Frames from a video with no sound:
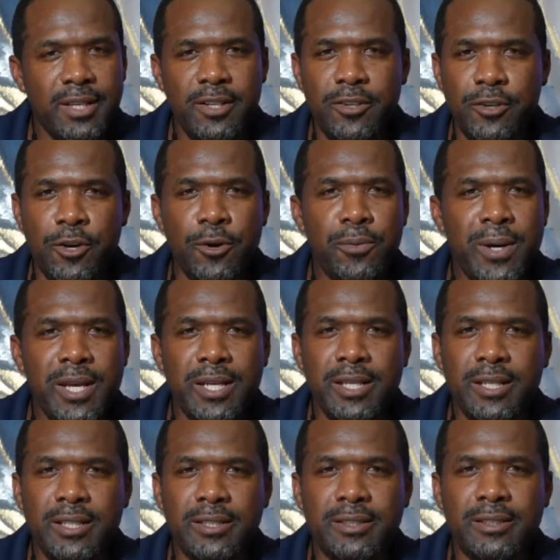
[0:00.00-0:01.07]
No way.
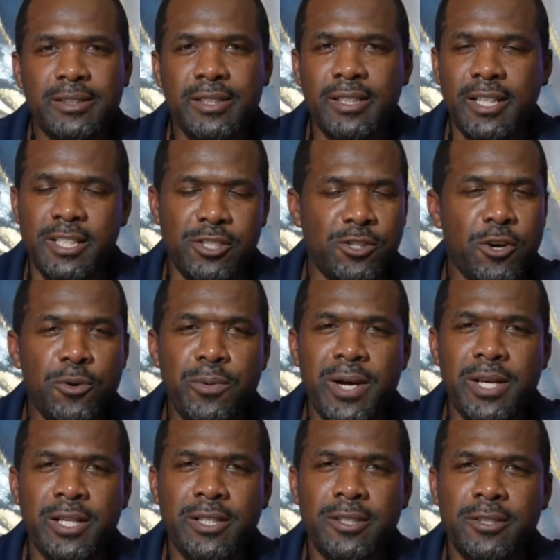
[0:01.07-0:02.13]
It's no
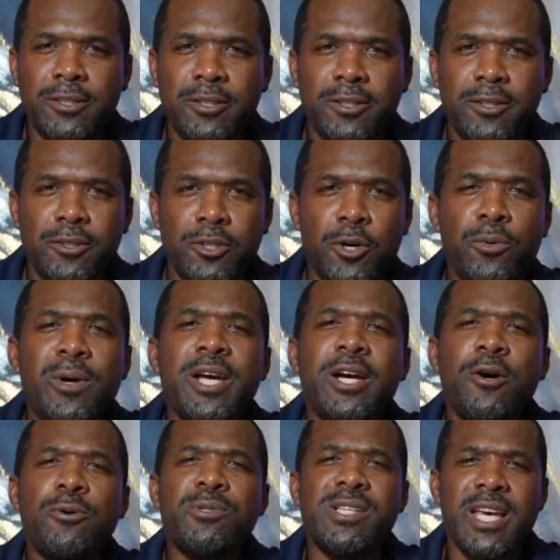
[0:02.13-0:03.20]
way. No way,
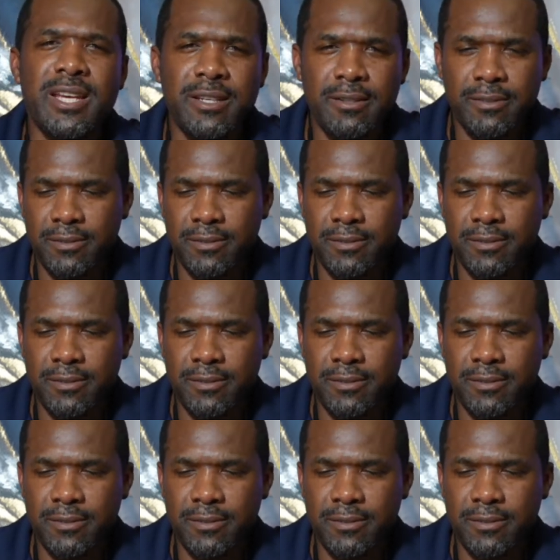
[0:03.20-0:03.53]
Jose.